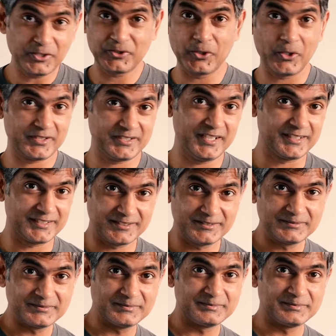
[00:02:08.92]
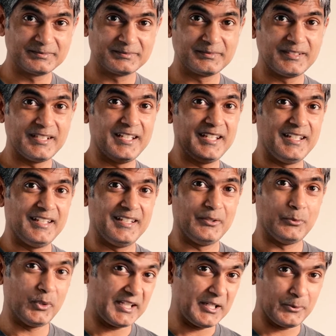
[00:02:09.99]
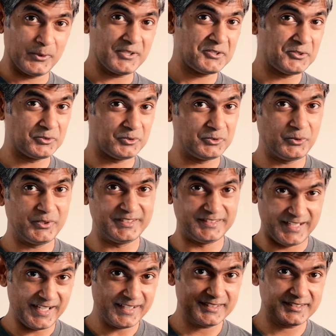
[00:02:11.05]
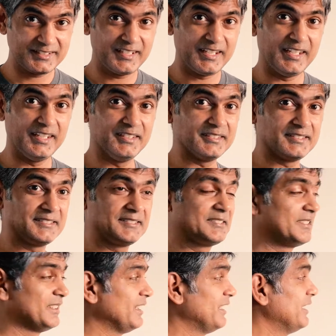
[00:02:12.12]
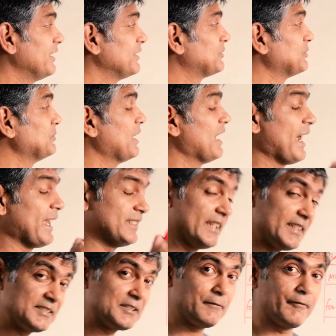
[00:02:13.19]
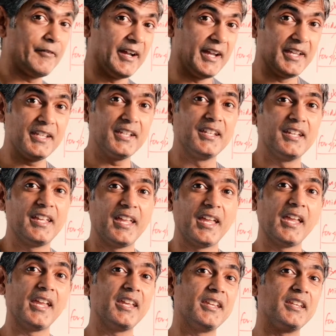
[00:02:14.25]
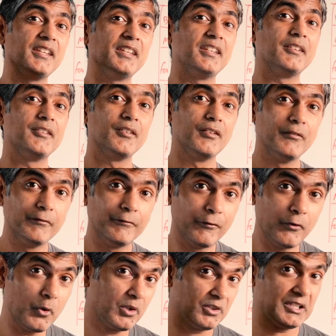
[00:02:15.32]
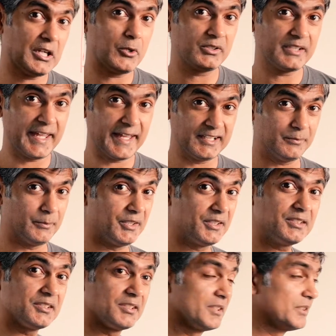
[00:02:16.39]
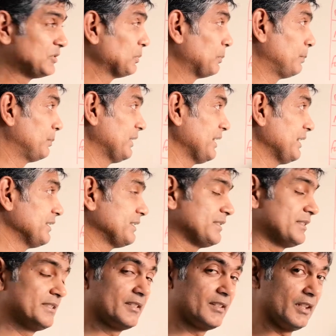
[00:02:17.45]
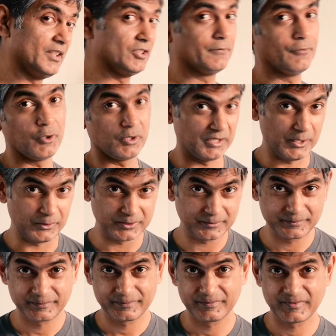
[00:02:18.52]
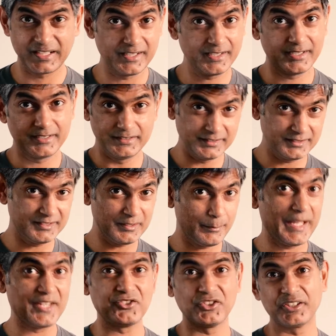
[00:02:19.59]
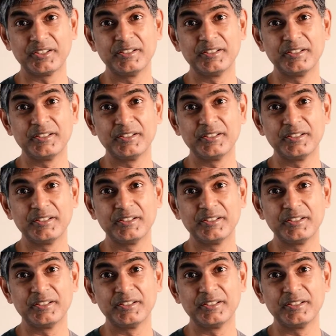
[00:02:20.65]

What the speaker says: shot yet. What I want you to do next is to identify a foreground element to place in the foreground. Okay? This is the magic.